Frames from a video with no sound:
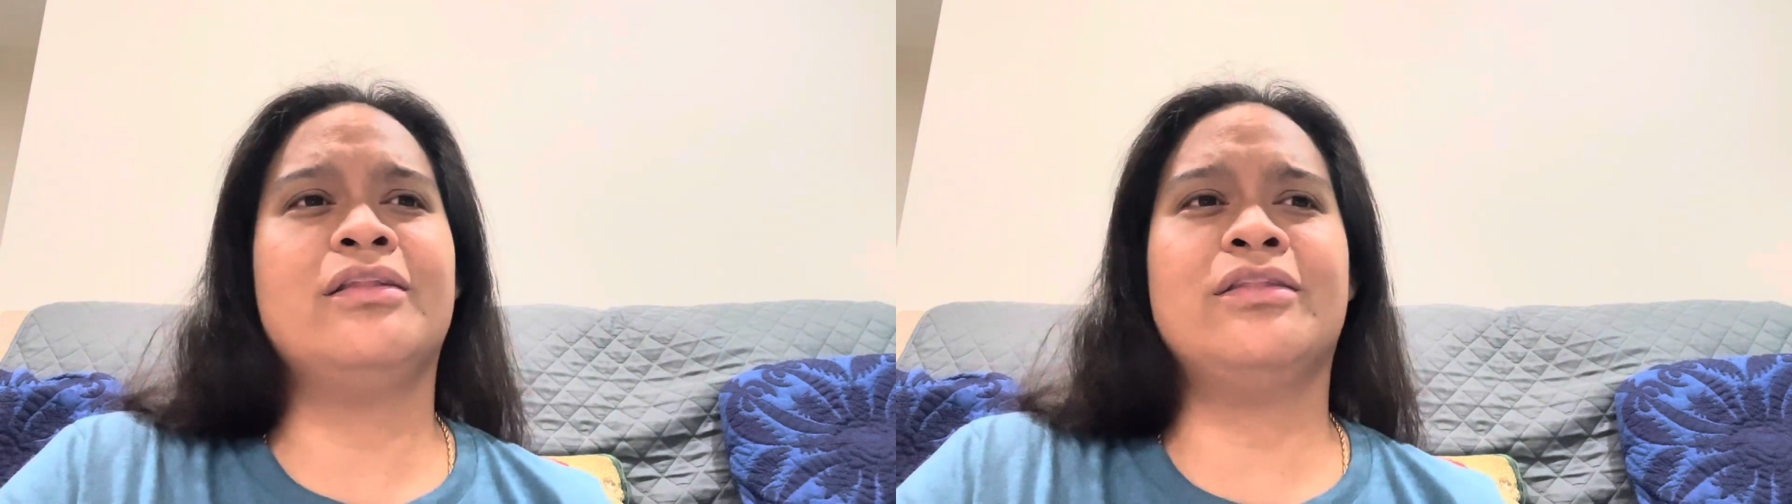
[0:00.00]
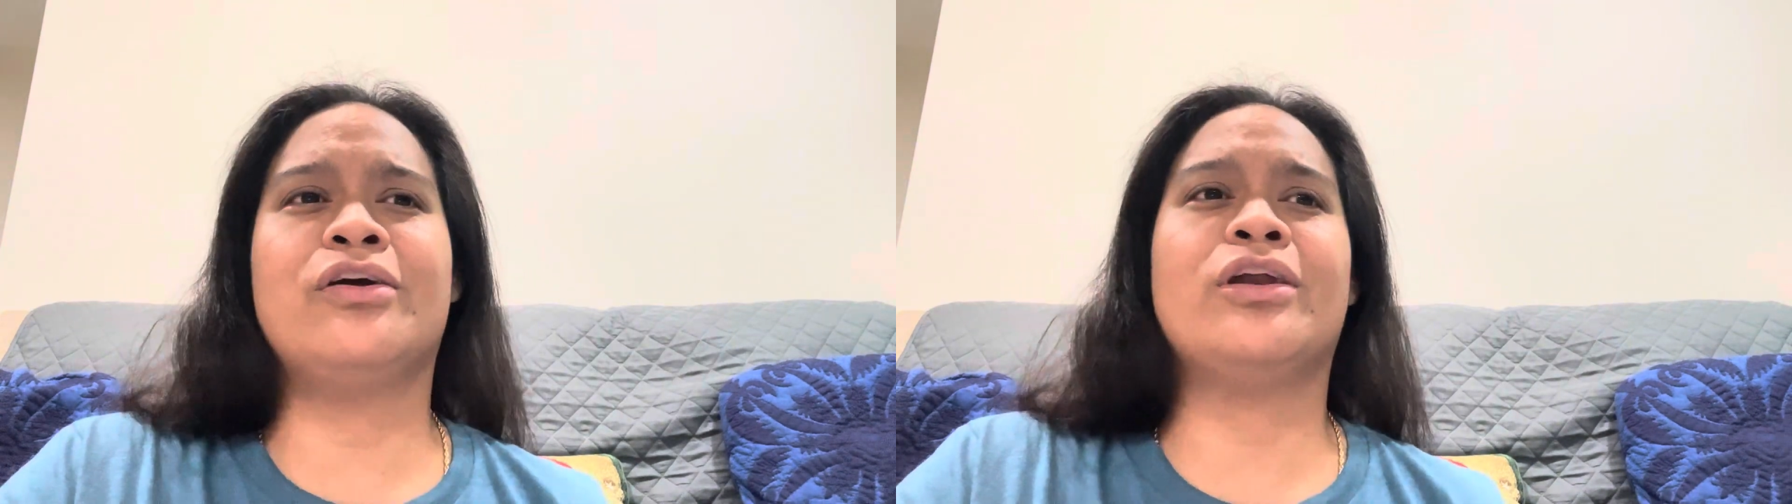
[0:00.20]

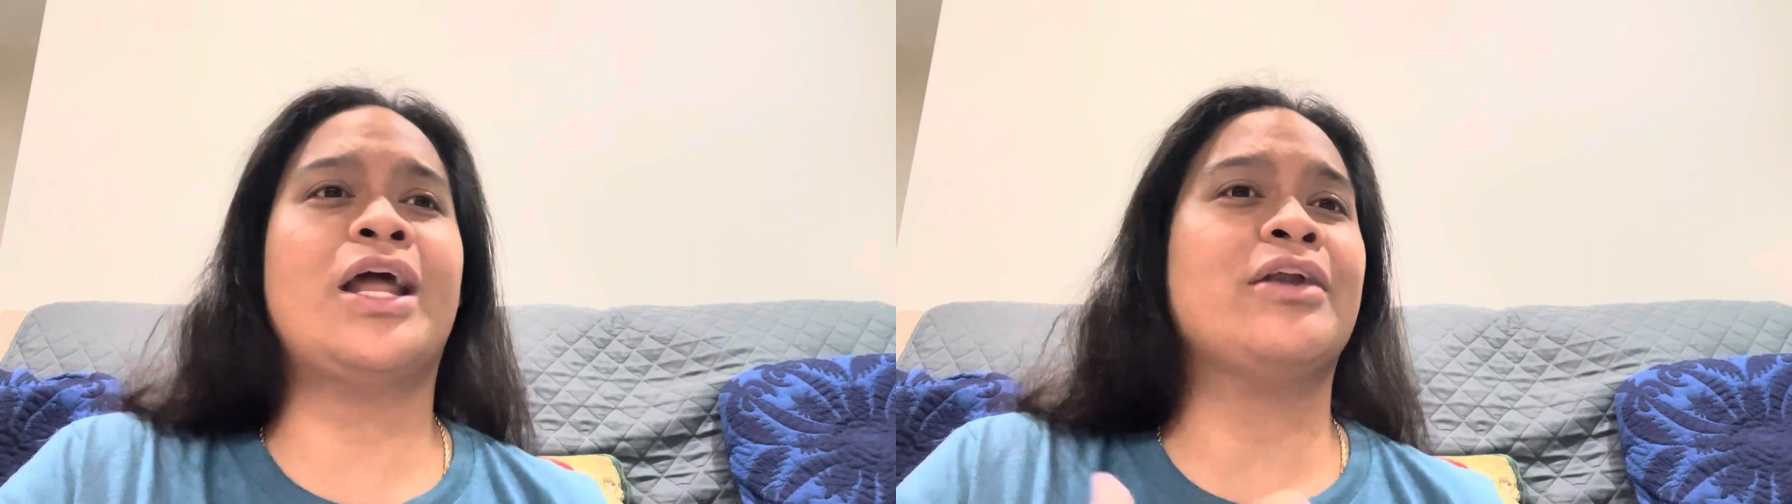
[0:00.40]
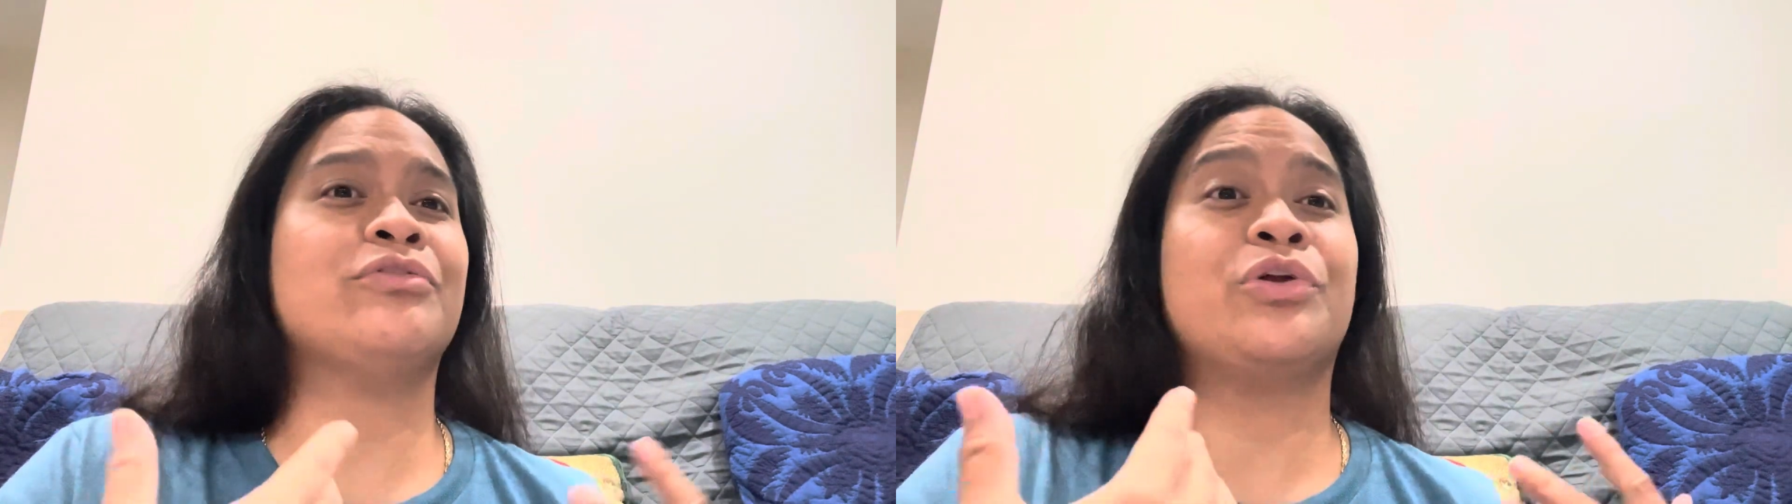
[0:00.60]
There are a
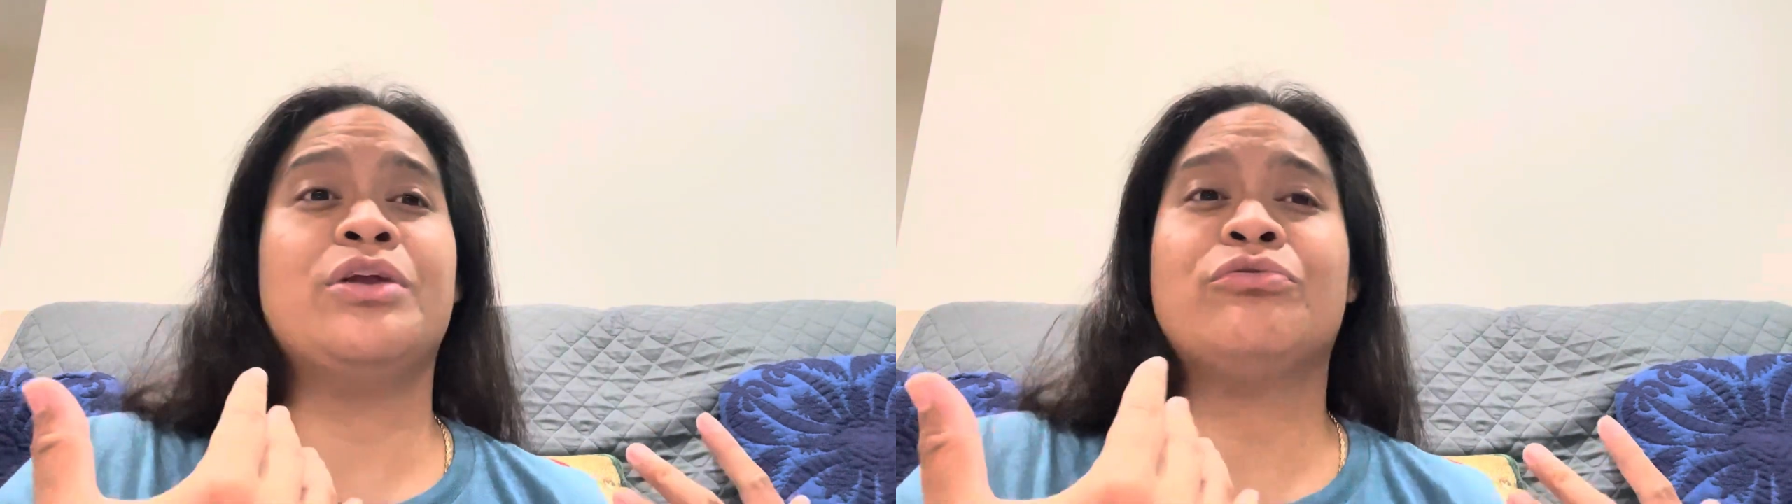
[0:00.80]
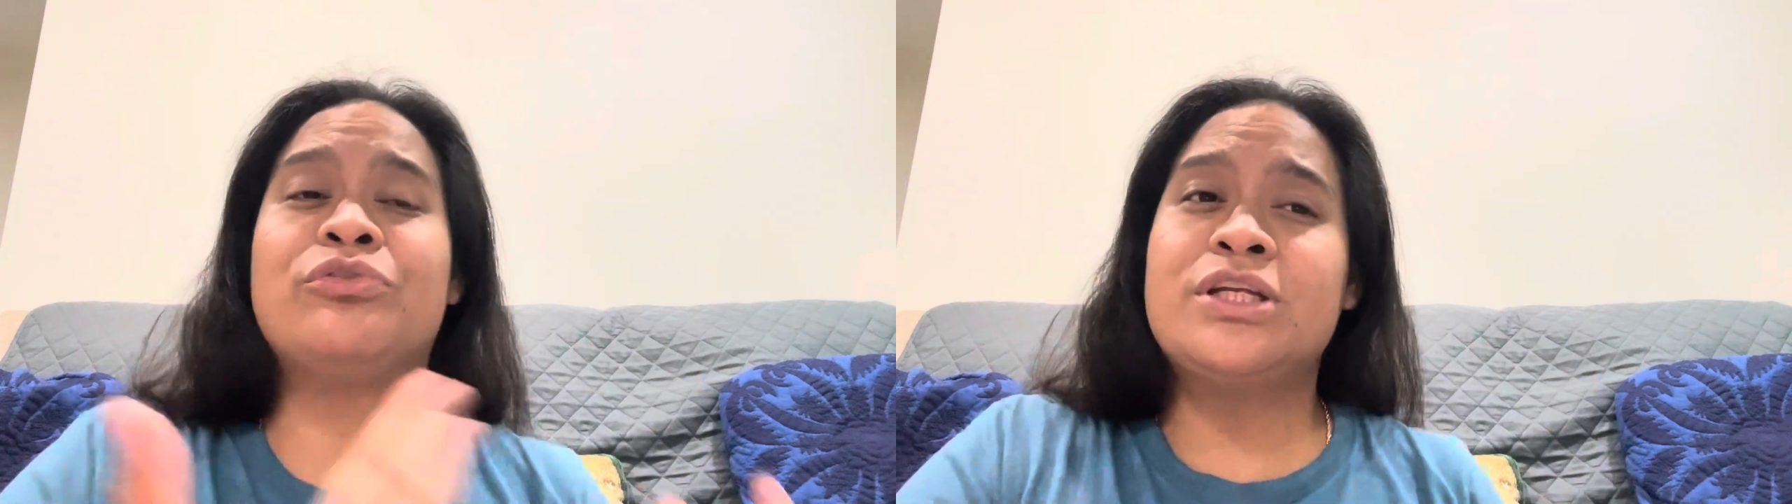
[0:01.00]
lot of
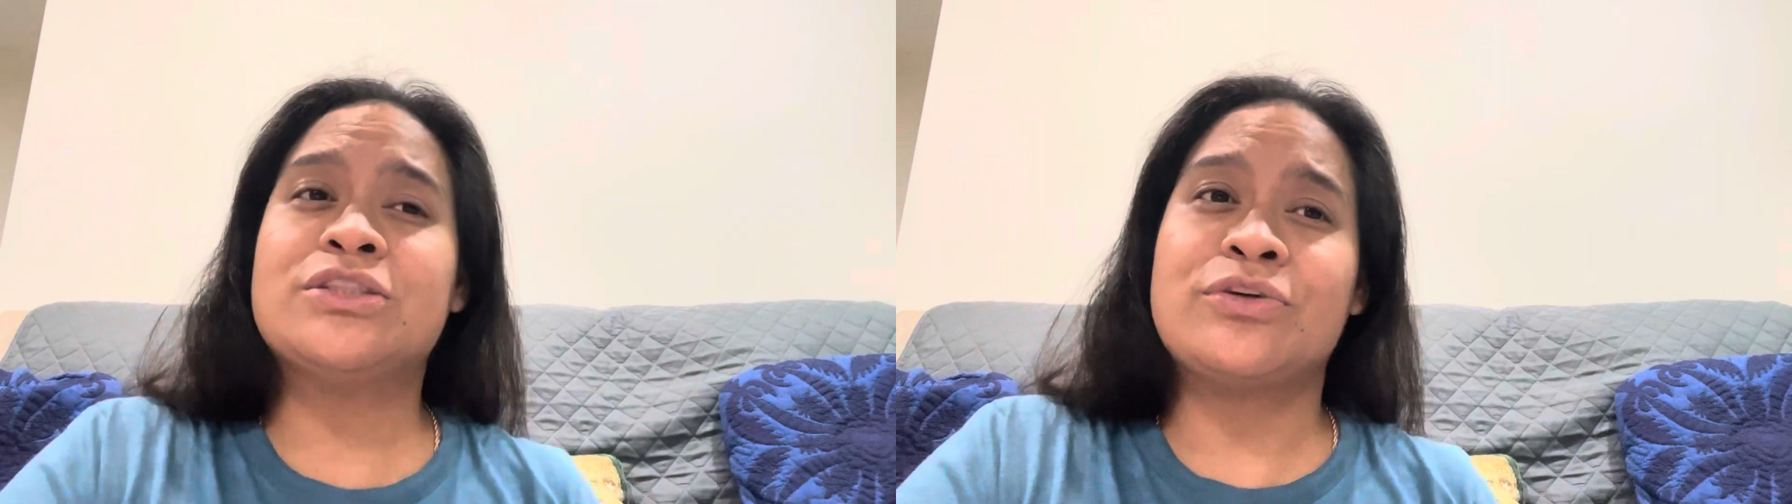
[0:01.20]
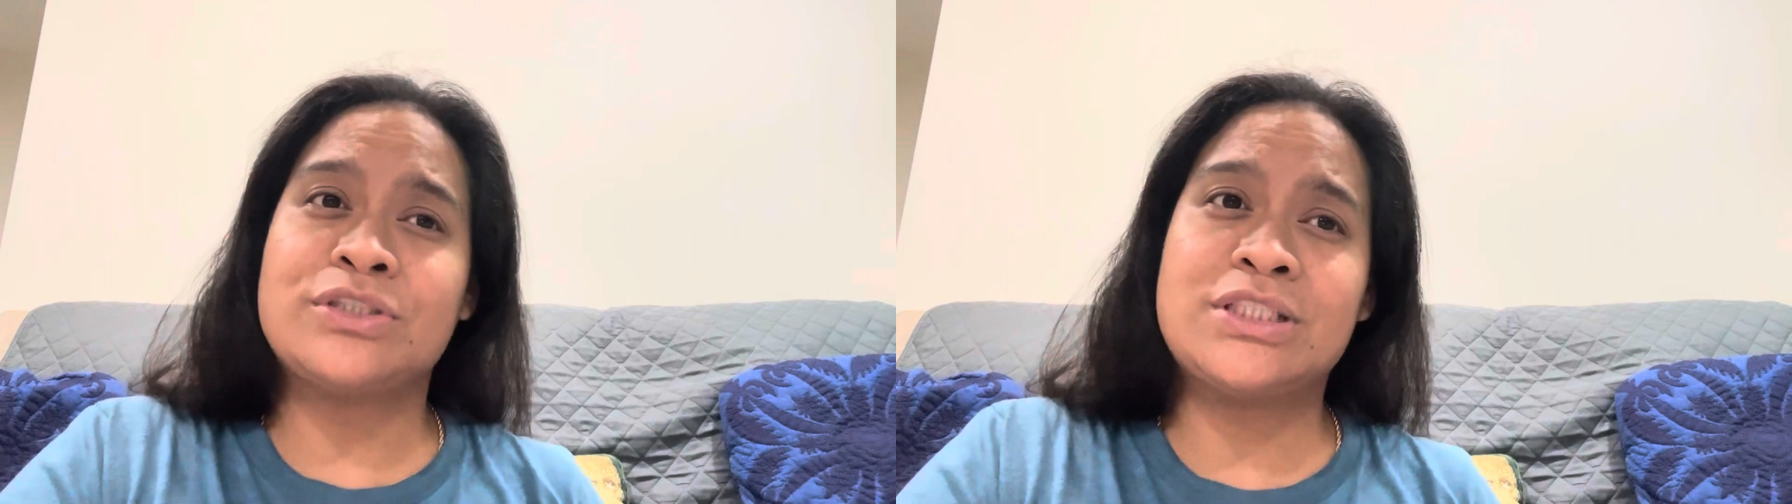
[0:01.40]
great
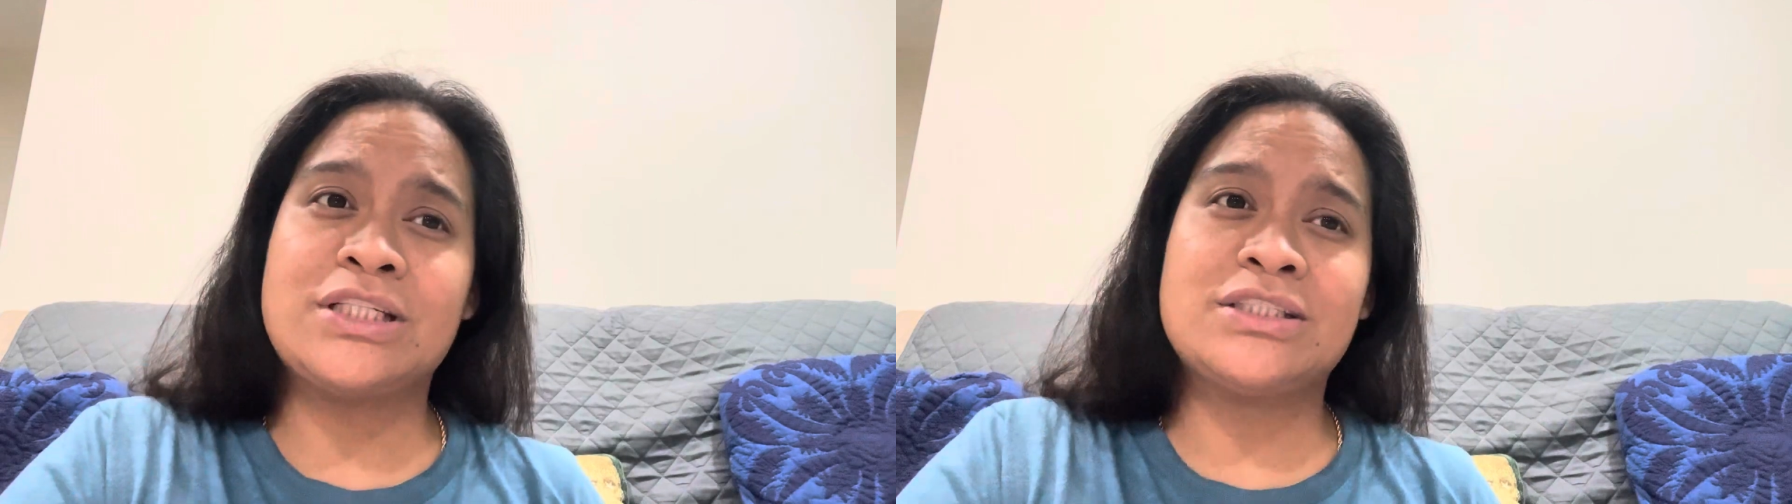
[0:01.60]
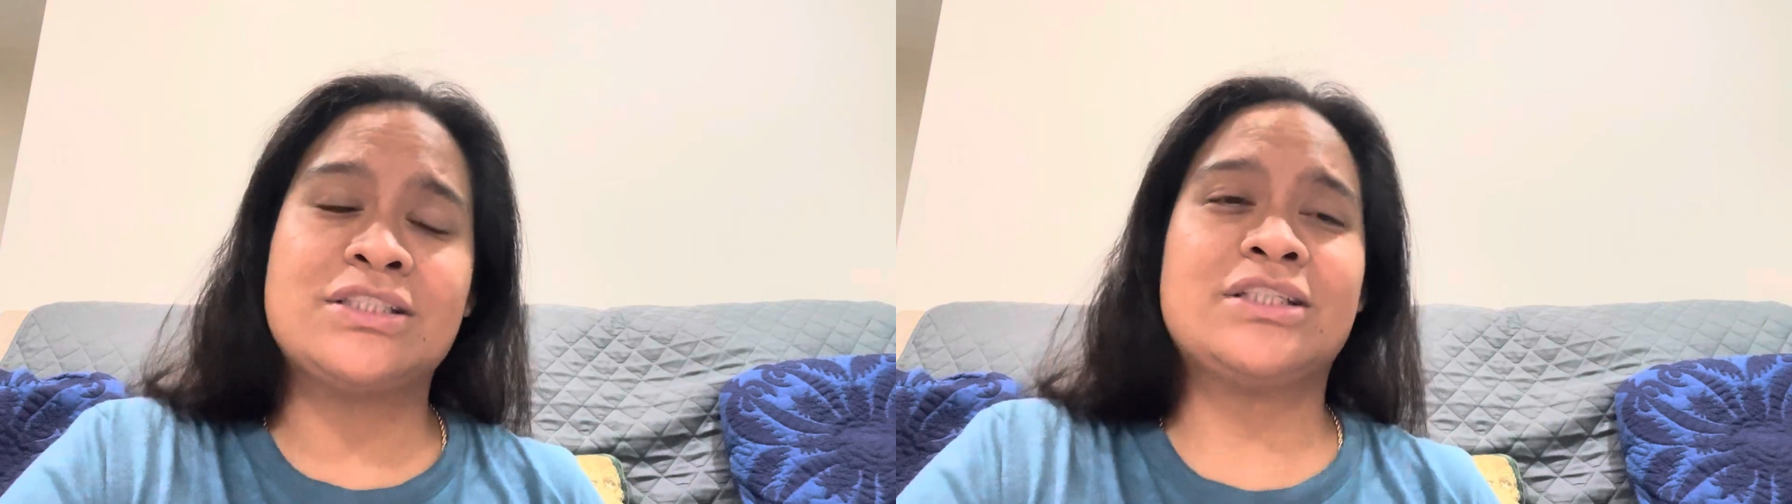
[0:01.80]

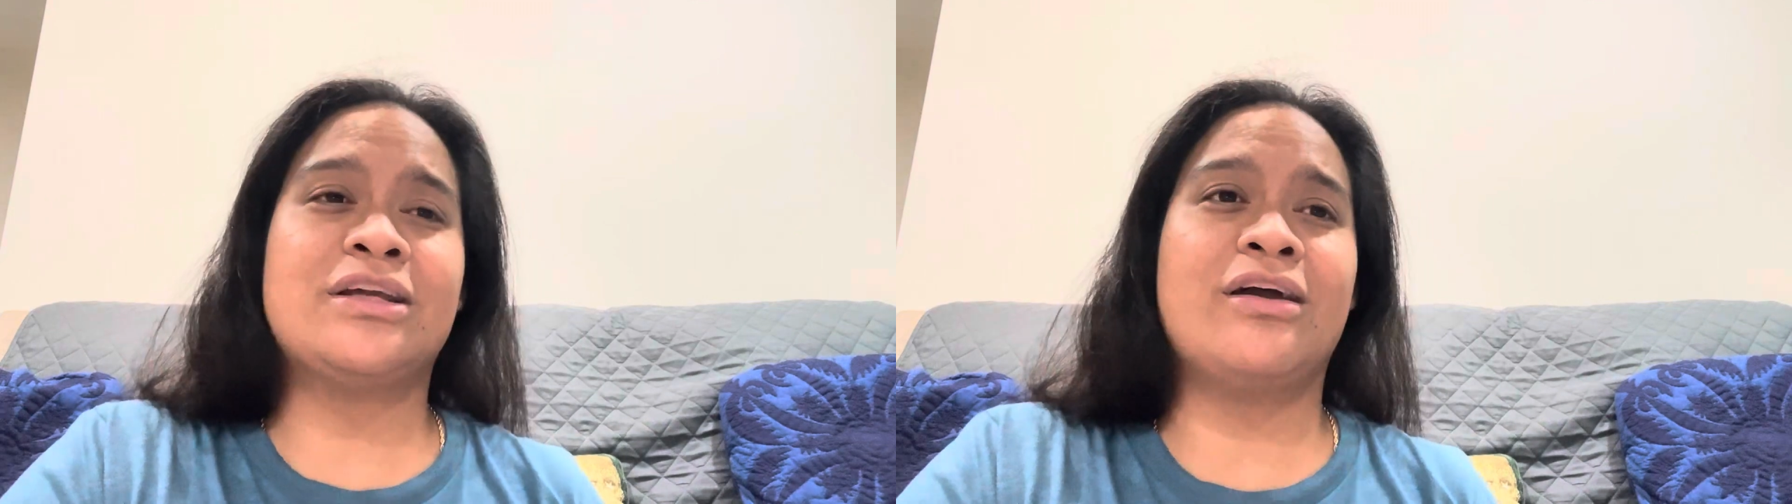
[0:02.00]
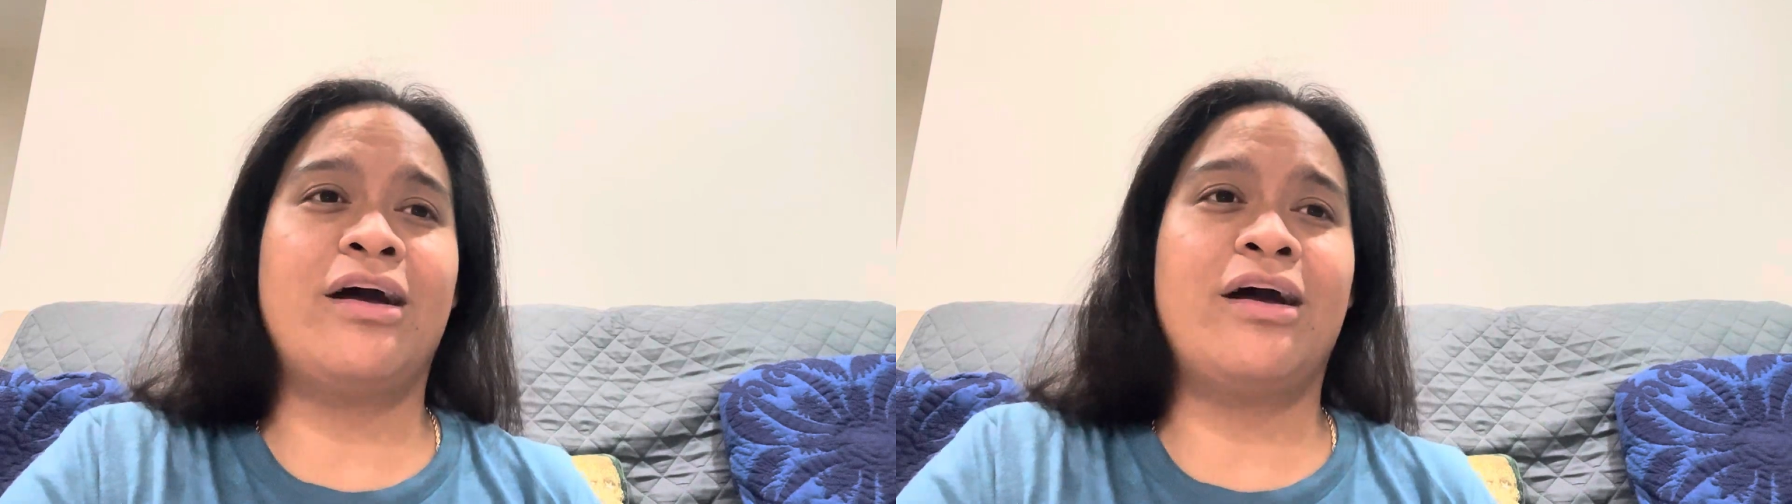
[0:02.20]
resources